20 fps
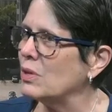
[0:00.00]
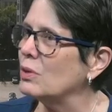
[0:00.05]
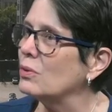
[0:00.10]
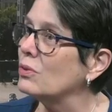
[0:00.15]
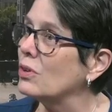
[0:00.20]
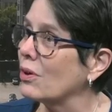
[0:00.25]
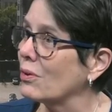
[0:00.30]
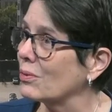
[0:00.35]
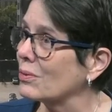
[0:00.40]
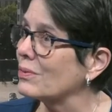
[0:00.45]
you
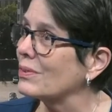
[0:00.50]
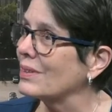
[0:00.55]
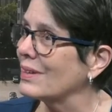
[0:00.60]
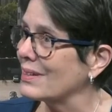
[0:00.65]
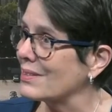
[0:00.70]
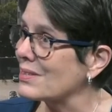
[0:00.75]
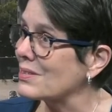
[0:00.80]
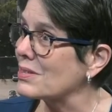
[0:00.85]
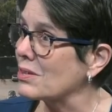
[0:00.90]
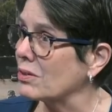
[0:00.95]
don't
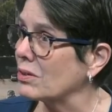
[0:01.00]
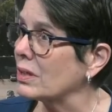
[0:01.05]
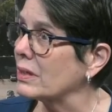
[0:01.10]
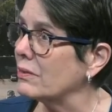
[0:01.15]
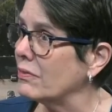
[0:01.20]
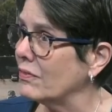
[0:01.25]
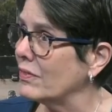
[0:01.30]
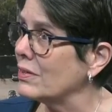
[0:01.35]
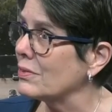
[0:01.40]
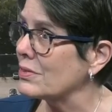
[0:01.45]
necessarily
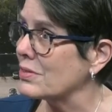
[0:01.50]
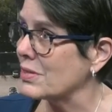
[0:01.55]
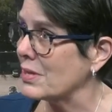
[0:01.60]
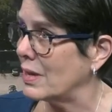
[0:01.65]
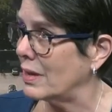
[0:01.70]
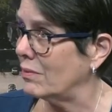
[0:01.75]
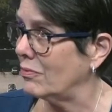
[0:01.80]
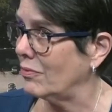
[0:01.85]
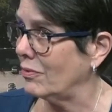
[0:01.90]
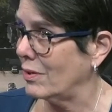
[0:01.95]
feel
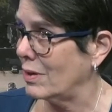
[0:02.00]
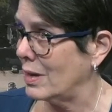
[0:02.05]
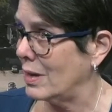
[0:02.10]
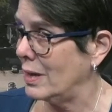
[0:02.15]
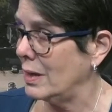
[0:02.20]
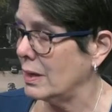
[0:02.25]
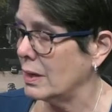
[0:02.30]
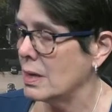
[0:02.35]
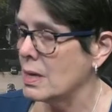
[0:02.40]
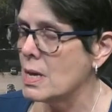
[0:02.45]
safe,
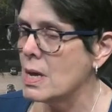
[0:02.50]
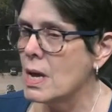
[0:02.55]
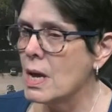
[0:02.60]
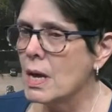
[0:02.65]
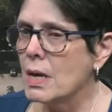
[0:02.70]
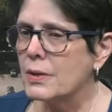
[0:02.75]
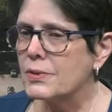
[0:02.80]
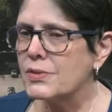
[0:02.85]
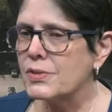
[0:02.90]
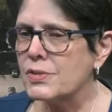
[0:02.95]
right?
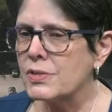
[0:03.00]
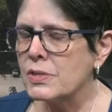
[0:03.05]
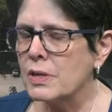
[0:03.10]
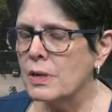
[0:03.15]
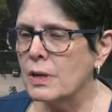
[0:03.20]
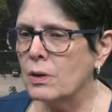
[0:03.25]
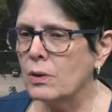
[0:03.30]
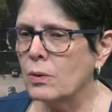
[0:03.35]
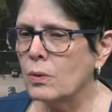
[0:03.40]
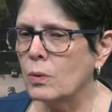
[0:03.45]

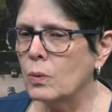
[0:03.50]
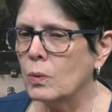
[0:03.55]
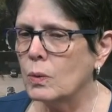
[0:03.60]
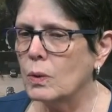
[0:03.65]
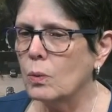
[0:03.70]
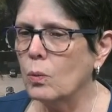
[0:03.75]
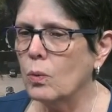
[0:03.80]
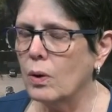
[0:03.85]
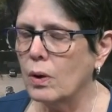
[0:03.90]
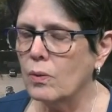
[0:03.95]
So
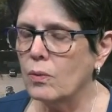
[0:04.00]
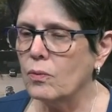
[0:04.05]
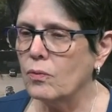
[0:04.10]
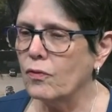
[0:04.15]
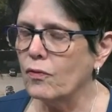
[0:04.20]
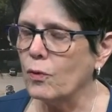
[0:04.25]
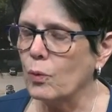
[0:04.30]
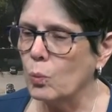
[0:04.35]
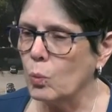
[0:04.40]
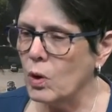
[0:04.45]

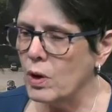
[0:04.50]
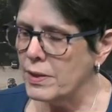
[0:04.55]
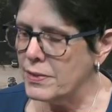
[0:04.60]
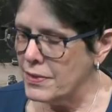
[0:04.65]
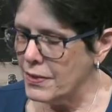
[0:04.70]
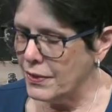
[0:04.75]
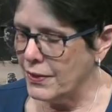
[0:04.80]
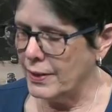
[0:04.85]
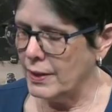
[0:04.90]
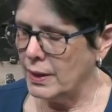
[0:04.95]
for
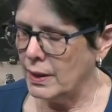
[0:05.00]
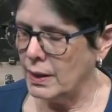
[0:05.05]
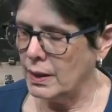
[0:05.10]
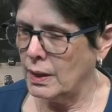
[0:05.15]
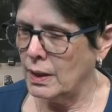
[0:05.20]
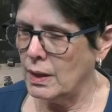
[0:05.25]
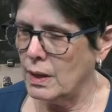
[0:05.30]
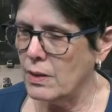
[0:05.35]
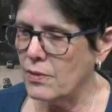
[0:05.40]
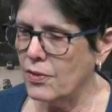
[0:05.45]
one
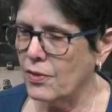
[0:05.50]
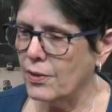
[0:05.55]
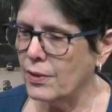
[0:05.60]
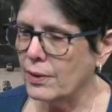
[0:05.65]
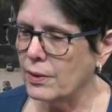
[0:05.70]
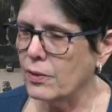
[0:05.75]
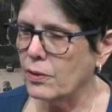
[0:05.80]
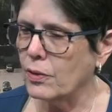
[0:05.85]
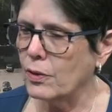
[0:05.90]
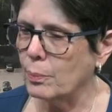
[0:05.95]
thing,
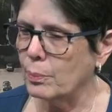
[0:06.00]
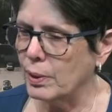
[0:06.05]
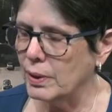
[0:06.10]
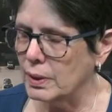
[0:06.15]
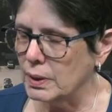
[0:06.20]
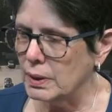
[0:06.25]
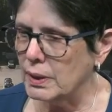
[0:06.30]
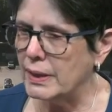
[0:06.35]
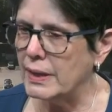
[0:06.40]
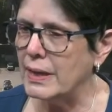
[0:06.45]
the, the
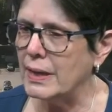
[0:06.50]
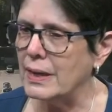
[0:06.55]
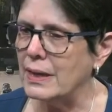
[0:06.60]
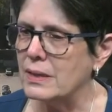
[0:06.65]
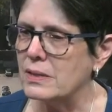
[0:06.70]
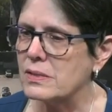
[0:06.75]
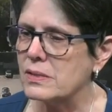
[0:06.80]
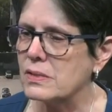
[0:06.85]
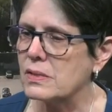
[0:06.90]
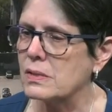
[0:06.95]

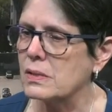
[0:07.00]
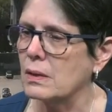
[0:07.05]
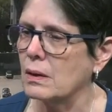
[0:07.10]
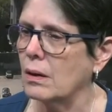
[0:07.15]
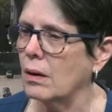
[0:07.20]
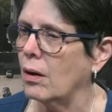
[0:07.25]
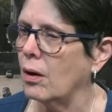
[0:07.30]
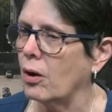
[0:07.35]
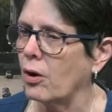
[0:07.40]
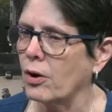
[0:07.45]
police
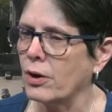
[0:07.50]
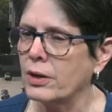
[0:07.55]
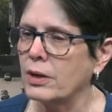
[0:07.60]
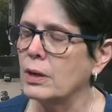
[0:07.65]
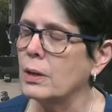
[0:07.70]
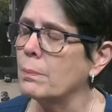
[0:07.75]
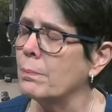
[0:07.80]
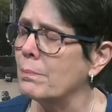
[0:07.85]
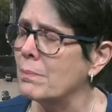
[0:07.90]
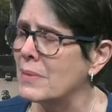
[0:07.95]
are
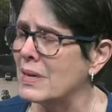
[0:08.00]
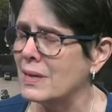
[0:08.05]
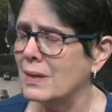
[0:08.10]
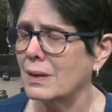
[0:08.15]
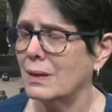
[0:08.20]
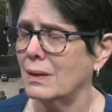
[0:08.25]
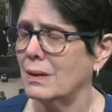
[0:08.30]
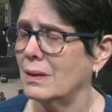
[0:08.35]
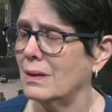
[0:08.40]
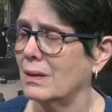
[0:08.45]

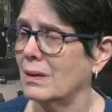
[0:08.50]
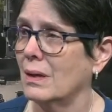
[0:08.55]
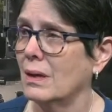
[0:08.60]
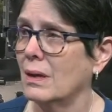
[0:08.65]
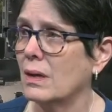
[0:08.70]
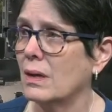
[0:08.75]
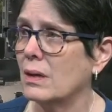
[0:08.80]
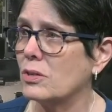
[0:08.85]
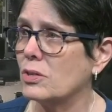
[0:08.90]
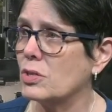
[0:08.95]
committed
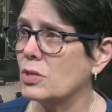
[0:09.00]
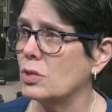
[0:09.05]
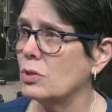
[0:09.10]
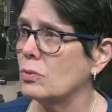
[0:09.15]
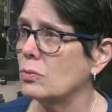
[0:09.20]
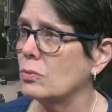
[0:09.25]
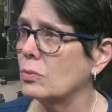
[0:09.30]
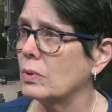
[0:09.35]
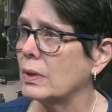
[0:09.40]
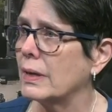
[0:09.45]

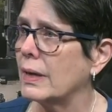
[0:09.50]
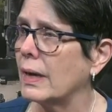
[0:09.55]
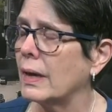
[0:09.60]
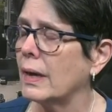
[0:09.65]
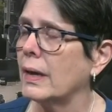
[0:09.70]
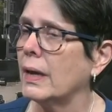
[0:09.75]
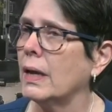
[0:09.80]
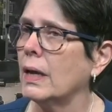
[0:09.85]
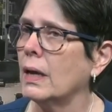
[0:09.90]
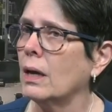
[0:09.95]
to
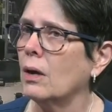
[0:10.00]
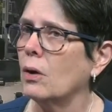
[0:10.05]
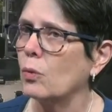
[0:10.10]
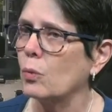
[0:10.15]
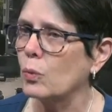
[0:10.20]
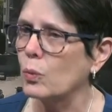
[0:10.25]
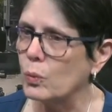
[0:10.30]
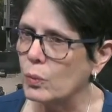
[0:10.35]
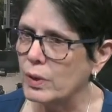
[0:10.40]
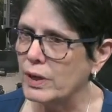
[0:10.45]
getting
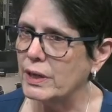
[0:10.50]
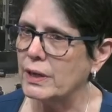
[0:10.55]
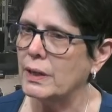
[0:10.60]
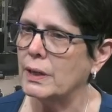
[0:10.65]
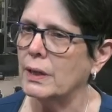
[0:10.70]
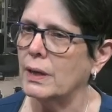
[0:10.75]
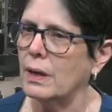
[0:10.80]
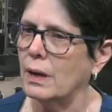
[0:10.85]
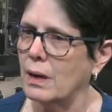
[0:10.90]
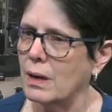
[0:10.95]

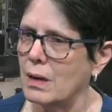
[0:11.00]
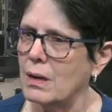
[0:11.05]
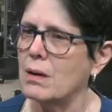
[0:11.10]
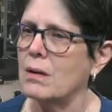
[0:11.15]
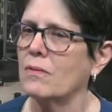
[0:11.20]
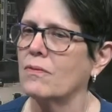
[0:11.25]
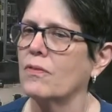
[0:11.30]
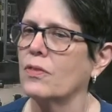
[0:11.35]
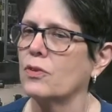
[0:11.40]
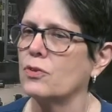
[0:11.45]
rid
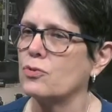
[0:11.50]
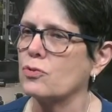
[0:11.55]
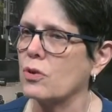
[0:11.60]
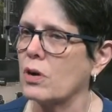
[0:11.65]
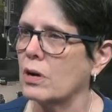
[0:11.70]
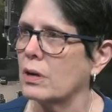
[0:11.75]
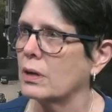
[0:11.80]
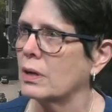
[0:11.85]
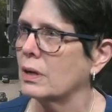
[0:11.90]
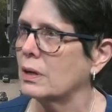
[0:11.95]
of the
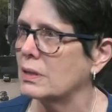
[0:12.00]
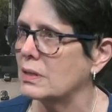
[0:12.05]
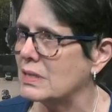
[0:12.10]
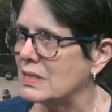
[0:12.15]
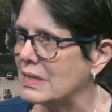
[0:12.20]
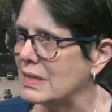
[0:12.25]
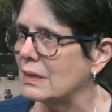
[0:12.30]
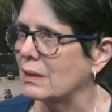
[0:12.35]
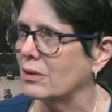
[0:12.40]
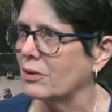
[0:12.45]
drug
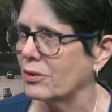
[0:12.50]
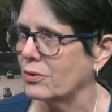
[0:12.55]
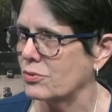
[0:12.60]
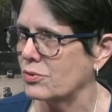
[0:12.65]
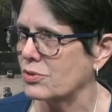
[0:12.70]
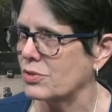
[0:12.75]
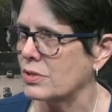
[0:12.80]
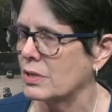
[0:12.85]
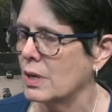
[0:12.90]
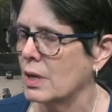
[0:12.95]

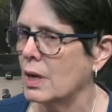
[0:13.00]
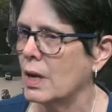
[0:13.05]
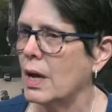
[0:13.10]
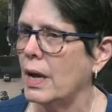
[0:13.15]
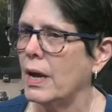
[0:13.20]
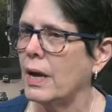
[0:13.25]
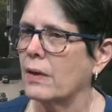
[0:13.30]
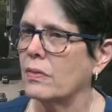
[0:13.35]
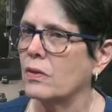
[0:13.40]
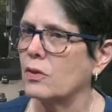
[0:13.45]
dealers
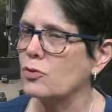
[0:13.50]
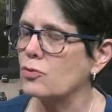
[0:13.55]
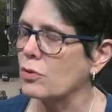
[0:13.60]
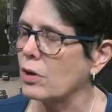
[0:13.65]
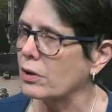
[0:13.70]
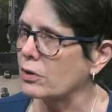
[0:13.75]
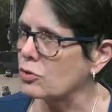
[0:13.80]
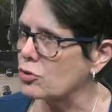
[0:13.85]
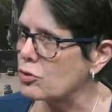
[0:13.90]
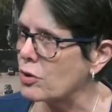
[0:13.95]
and the
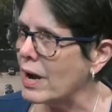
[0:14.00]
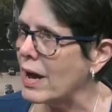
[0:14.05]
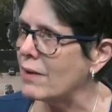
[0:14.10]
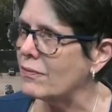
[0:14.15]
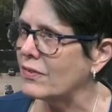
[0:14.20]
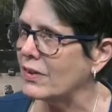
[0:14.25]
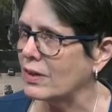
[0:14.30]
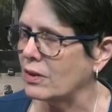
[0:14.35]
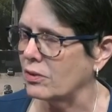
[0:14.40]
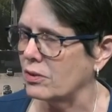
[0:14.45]
drug
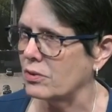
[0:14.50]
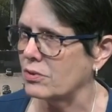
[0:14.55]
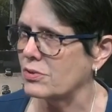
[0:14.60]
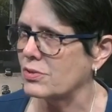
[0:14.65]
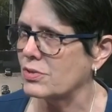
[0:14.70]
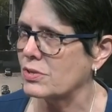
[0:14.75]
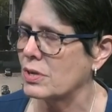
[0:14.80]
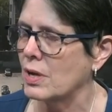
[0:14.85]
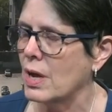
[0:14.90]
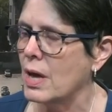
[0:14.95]

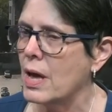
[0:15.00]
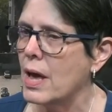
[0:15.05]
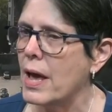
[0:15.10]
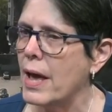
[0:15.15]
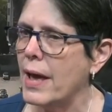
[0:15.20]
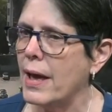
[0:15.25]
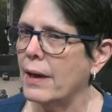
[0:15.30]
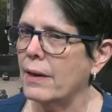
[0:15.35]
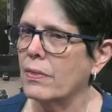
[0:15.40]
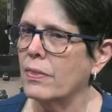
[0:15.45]
traffickers.
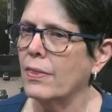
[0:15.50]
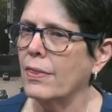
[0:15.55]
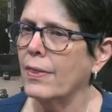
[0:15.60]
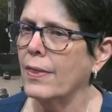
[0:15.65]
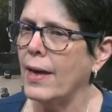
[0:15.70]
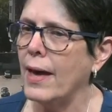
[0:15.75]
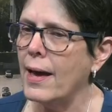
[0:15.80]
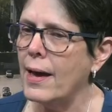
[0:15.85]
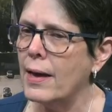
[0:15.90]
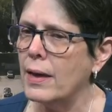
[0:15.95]
And
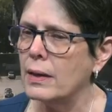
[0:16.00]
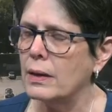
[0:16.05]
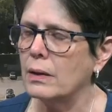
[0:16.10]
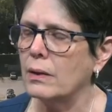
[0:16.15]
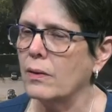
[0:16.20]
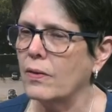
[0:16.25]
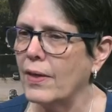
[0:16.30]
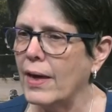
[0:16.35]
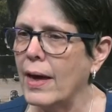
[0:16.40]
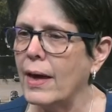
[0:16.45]
that,
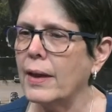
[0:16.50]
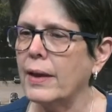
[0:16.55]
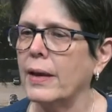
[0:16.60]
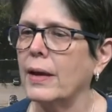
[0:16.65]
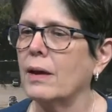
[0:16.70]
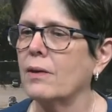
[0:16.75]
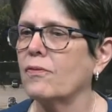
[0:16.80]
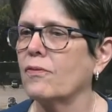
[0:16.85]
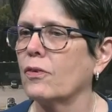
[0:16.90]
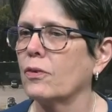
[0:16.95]
that
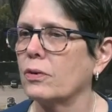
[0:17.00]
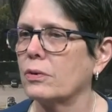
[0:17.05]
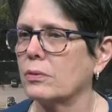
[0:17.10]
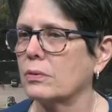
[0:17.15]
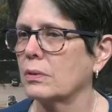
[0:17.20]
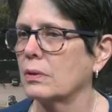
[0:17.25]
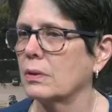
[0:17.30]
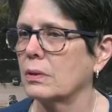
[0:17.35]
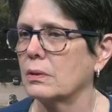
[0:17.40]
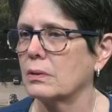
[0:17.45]
effort
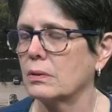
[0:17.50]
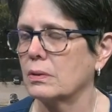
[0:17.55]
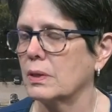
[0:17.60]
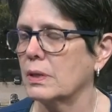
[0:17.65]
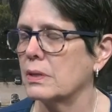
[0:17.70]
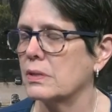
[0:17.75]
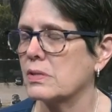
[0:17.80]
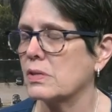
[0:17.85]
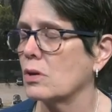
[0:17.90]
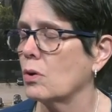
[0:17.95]

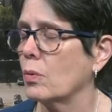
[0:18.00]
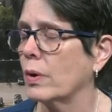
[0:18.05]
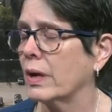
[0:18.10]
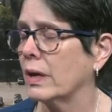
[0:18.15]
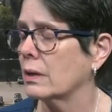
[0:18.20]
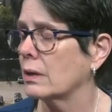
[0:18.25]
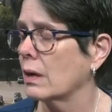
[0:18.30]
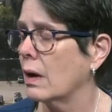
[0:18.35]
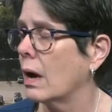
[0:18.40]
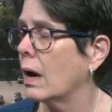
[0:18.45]
is going
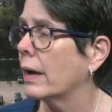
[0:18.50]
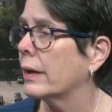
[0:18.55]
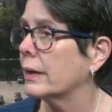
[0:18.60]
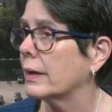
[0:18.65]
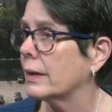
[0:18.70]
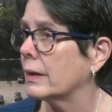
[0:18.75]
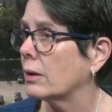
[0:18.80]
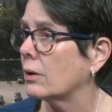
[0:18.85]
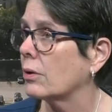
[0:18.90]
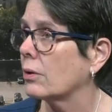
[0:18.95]
into high
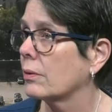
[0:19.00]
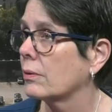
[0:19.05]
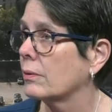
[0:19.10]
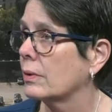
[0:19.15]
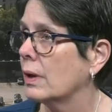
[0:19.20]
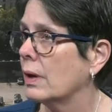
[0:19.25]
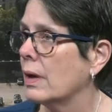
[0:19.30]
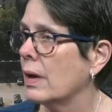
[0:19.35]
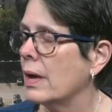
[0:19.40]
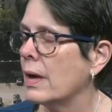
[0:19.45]
gear.
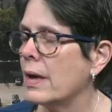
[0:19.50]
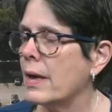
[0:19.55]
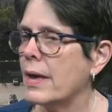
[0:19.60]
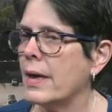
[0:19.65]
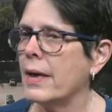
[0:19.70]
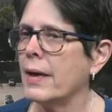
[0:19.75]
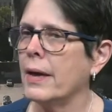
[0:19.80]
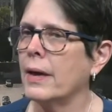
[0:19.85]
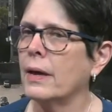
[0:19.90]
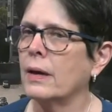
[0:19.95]

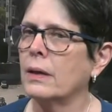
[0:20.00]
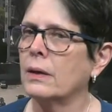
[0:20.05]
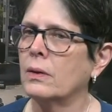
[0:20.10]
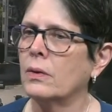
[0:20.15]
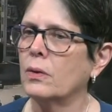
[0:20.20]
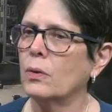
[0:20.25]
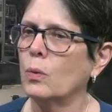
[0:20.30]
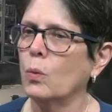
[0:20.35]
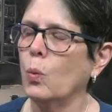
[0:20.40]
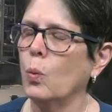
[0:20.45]

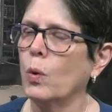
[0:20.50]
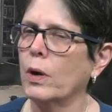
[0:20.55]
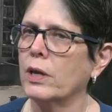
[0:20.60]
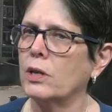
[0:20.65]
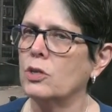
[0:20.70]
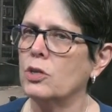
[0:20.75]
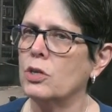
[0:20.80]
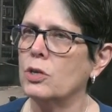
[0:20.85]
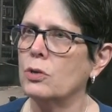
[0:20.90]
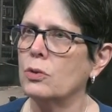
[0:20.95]
And
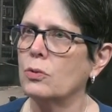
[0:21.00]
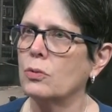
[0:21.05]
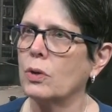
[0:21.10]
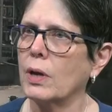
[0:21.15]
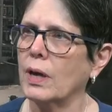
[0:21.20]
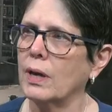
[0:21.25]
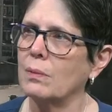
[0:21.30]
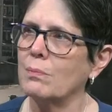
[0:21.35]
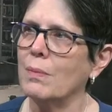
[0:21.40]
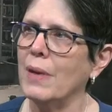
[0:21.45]
when you
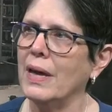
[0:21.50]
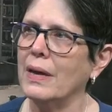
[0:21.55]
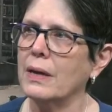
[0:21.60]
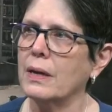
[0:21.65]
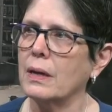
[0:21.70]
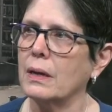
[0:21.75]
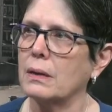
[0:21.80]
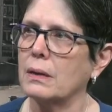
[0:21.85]
can make,